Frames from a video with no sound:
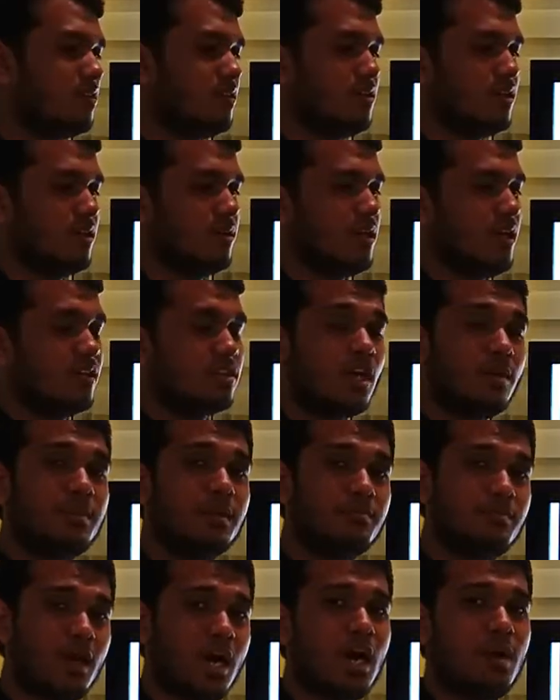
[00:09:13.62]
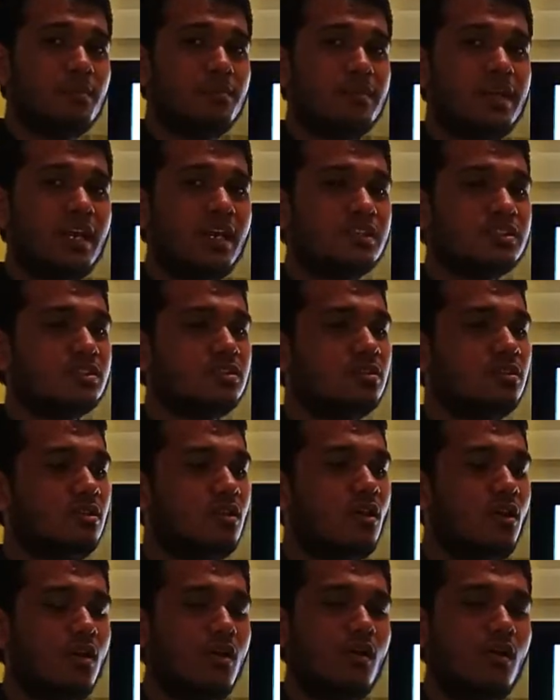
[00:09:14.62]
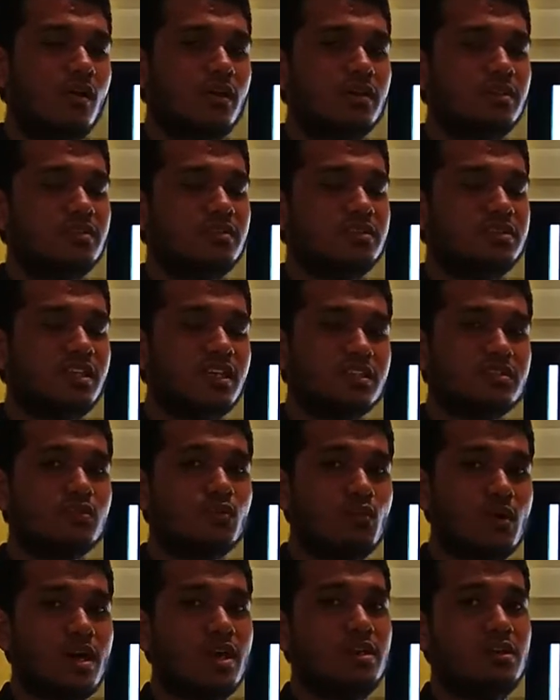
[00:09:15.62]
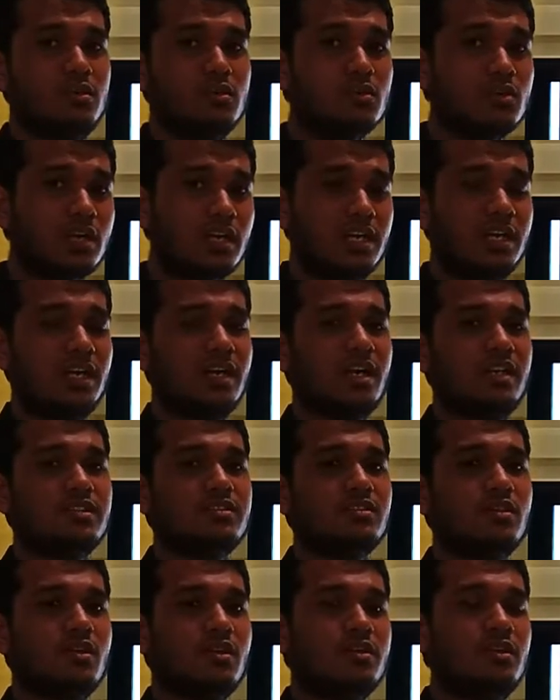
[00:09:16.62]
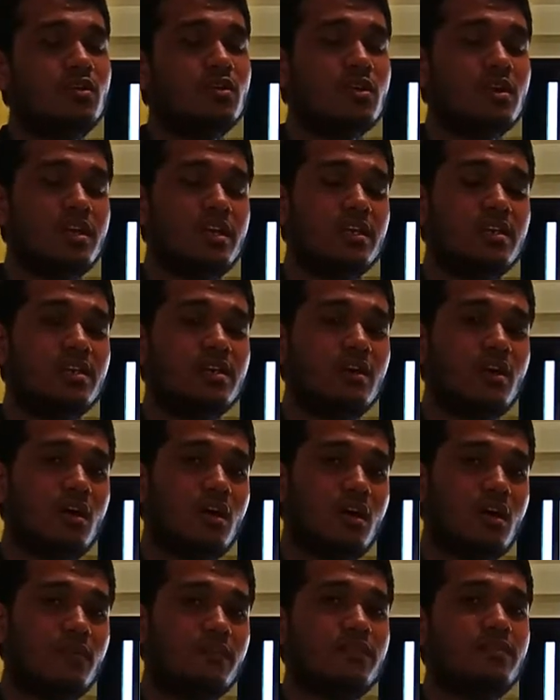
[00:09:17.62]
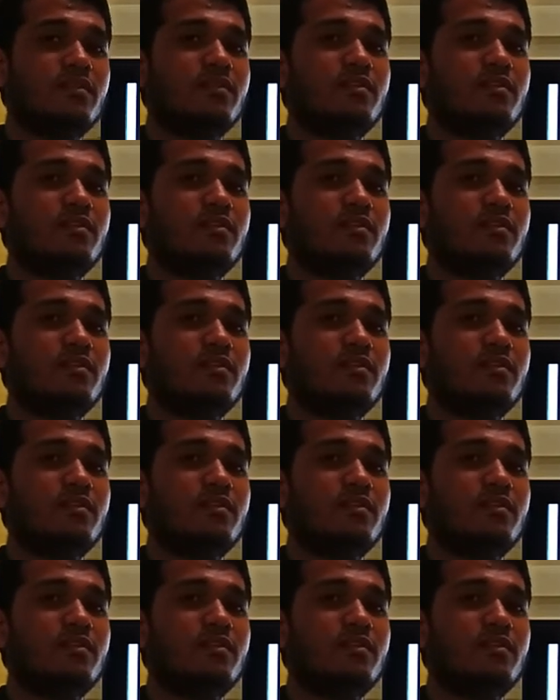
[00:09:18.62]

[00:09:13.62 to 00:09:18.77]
the atomic bomb there is not just one nucleus of